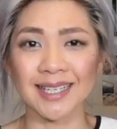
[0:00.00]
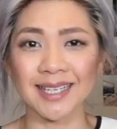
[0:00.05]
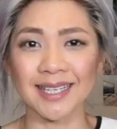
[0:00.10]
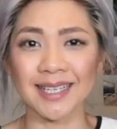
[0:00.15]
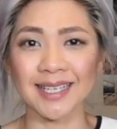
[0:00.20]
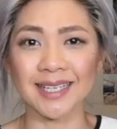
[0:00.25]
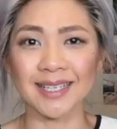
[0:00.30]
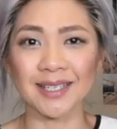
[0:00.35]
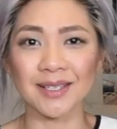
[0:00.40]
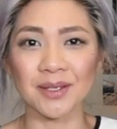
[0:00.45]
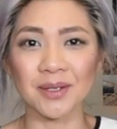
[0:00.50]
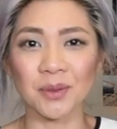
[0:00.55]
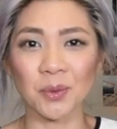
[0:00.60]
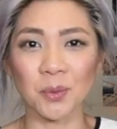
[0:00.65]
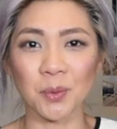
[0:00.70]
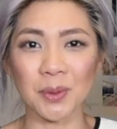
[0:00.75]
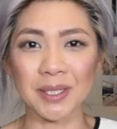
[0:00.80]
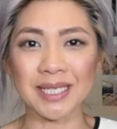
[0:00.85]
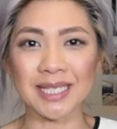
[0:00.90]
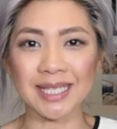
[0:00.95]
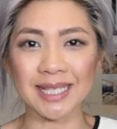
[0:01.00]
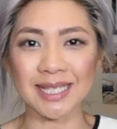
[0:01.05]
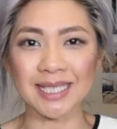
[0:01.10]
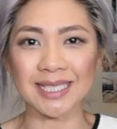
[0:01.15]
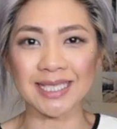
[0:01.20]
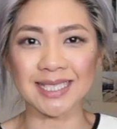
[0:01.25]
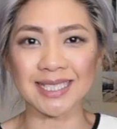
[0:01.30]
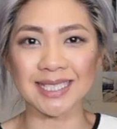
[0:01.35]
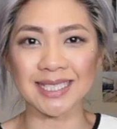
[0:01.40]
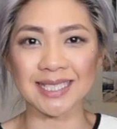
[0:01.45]
in winning
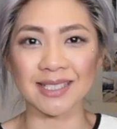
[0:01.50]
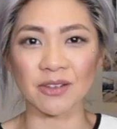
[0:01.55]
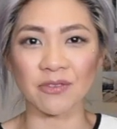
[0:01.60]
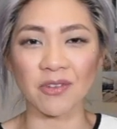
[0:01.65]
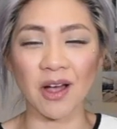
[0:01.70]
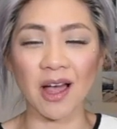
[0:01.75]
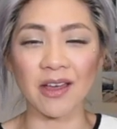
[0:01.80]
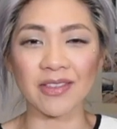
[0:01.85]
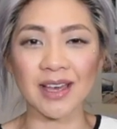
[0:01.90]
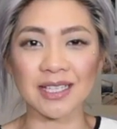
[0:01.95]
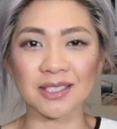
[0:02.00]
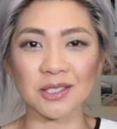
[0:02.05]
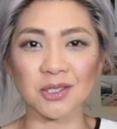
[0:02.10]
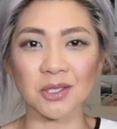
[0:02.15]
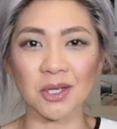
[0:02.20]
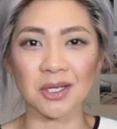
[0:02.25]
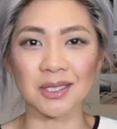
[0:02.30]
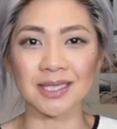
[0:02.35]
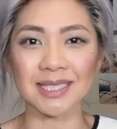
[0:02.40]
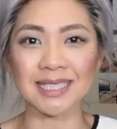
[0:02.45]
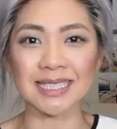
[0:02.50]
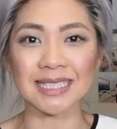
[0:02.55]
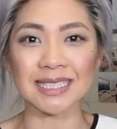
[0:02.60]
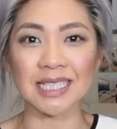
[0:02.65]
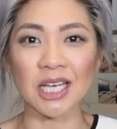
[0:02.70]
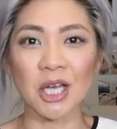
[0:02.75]
this $5,000,